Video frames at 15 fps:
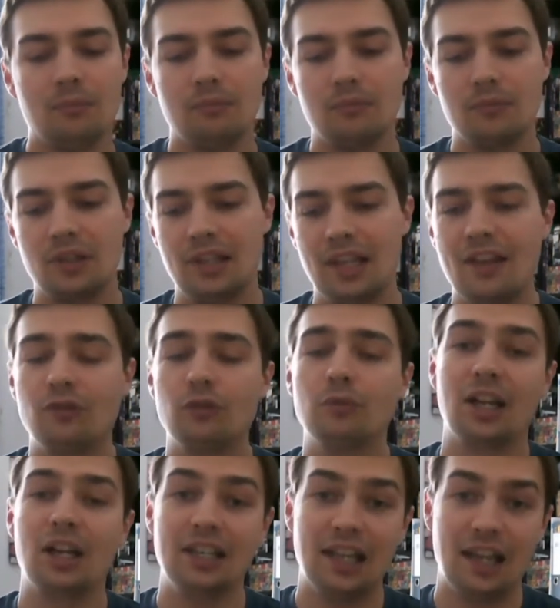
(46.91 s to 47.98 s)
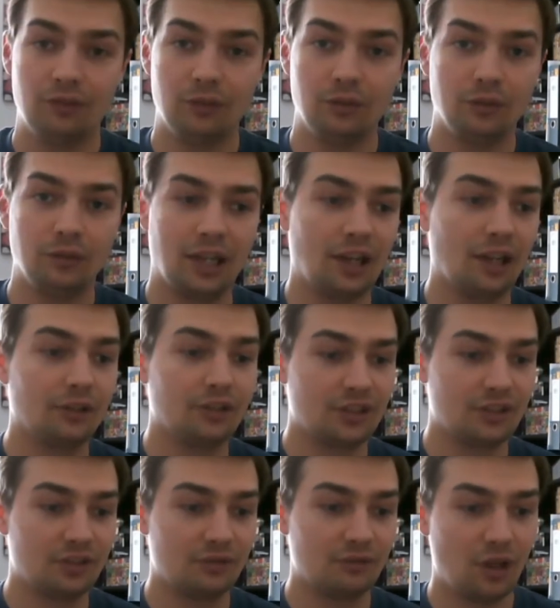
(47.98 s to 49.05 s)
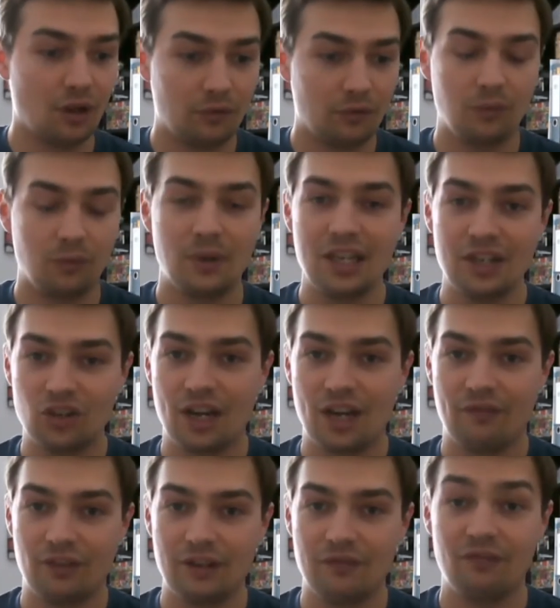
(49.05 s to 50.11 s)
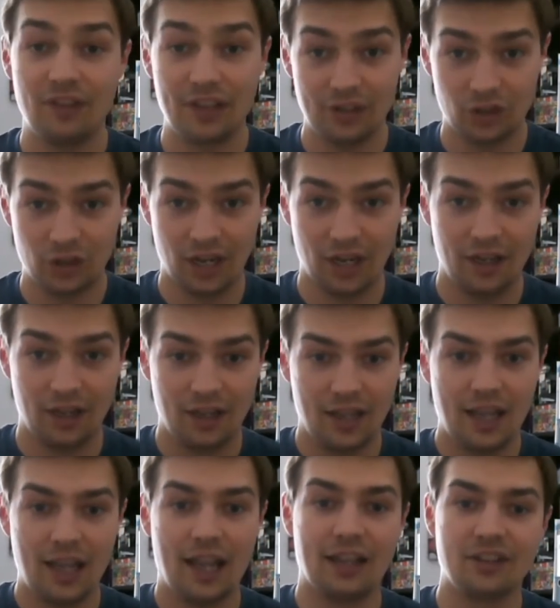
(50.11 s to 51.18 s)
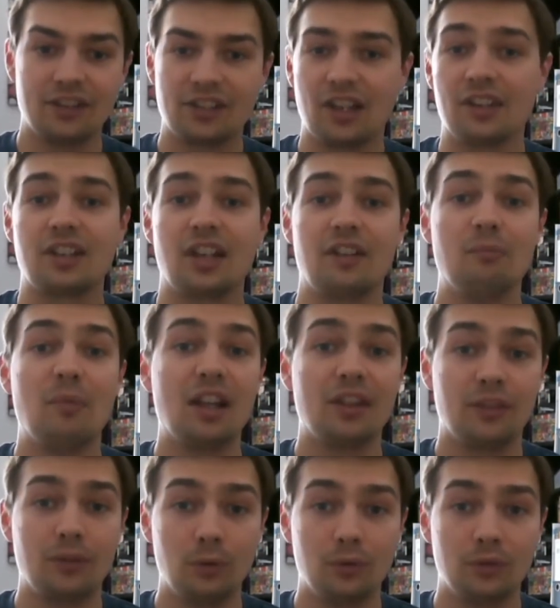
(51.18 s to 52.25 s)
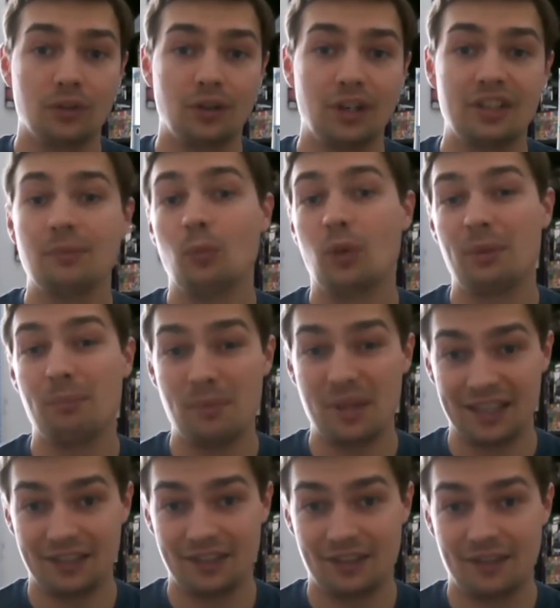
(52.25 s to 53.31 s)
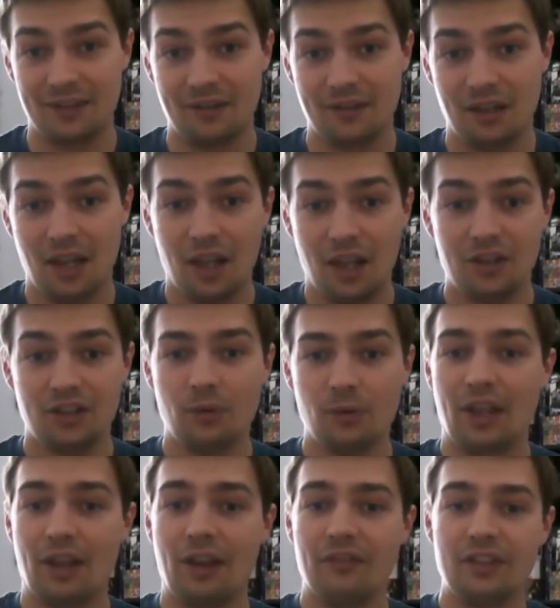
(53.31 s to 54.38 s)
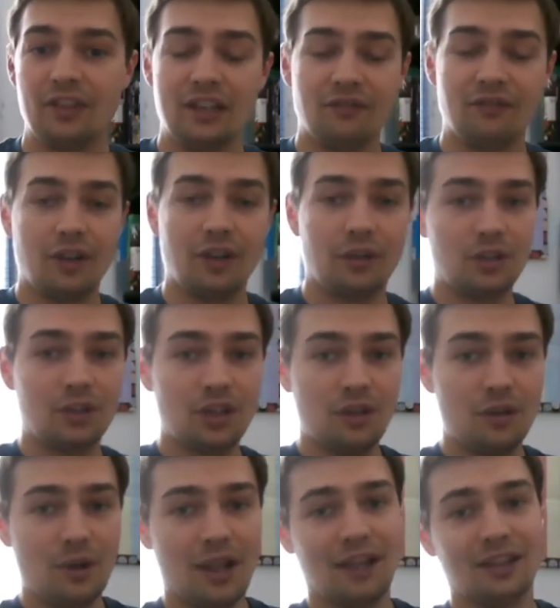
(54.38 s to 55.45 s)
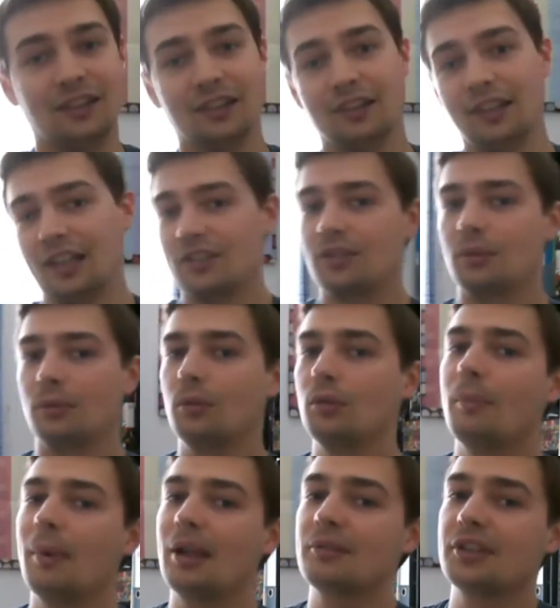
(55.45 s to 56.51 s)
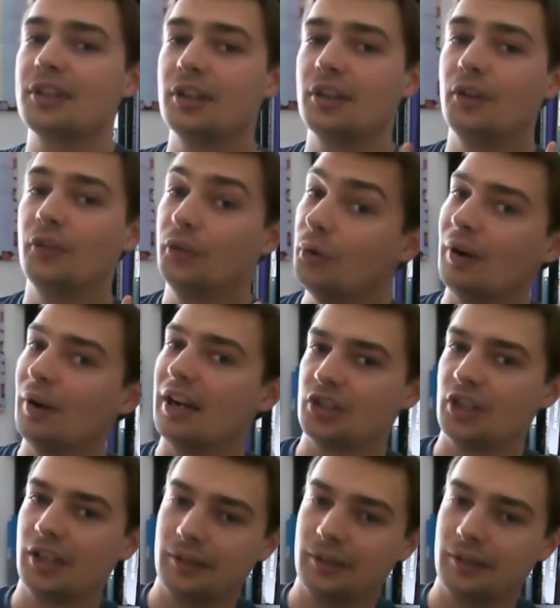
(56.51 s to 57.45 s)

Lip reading: level by level, and I'll just go through each and every feature and discuss kind of my thoughts on it and what it means. So without any further ado, let's talk all about the Ranger.